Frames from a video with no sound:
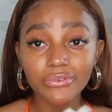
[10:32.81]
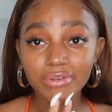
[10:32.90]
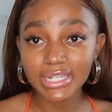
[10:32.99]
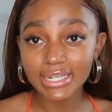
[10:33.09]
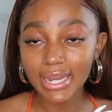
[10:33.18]

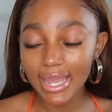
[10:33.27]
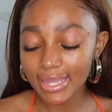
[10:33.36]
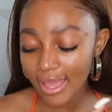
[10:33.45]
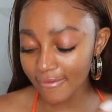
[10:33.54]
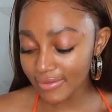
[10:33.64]
really like
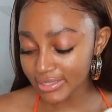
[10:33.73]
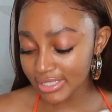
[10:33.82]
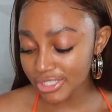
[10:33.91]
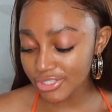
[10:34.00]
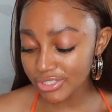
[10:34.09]
having
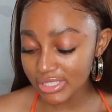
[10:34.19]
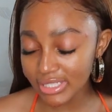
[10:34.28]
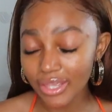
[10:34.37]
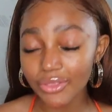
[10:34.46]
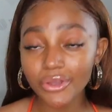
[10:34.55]
these two
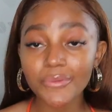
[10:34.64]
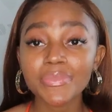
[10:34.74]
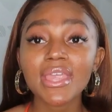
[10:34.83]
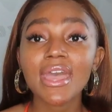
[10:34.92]
together.